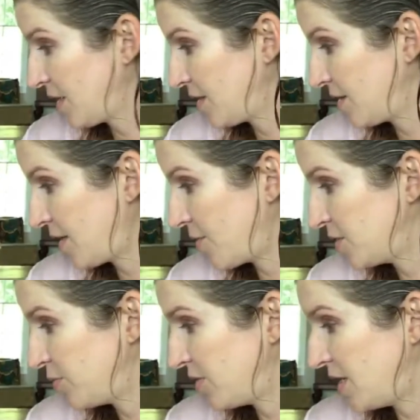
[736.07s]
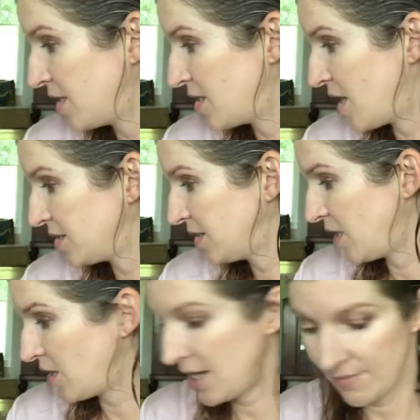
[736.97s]
That was pretty not
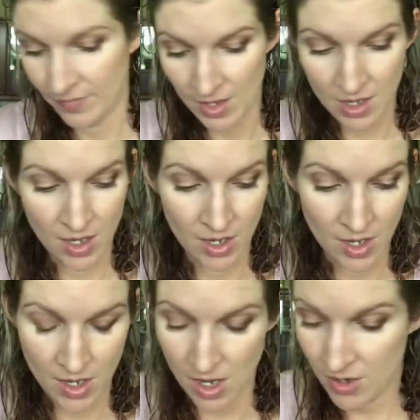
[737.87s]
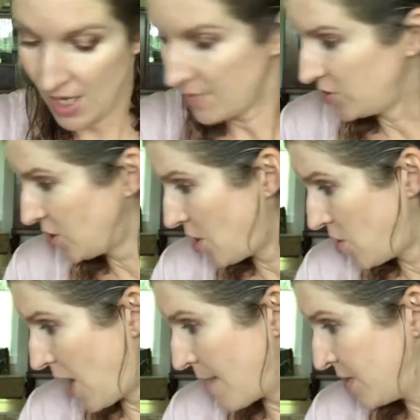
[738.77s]
scary. Okay, so
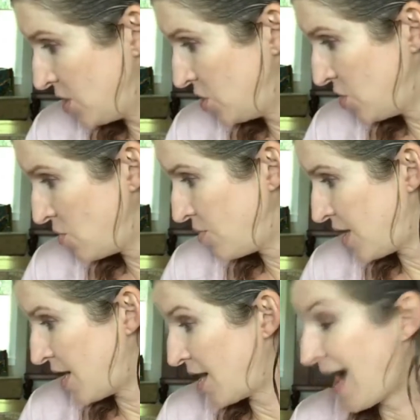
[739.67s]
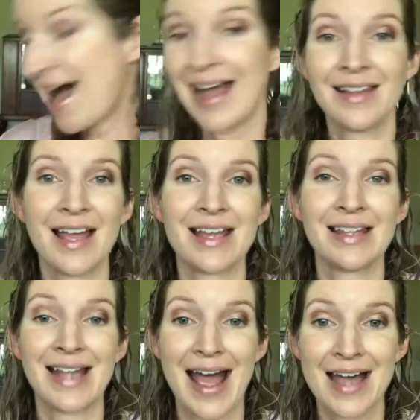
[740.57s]
I'm going to do the highlight
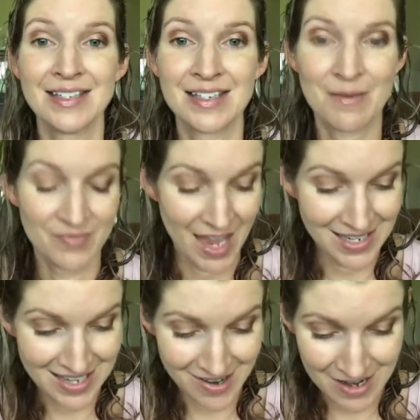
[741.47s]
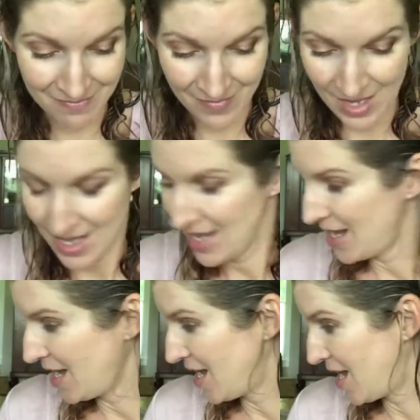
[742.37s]
last. Hey, Terry.
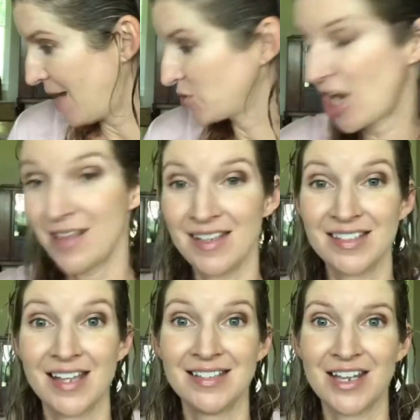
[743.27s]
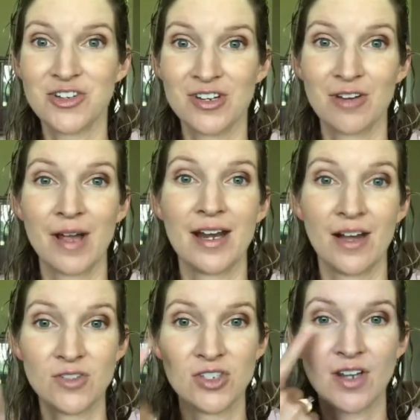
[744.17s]
I'm trying the Sunset Trio right now,
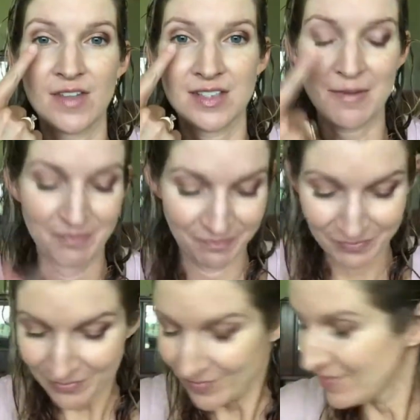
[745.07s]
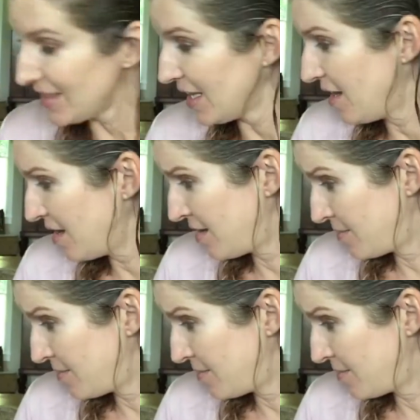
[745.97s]
just on the side. I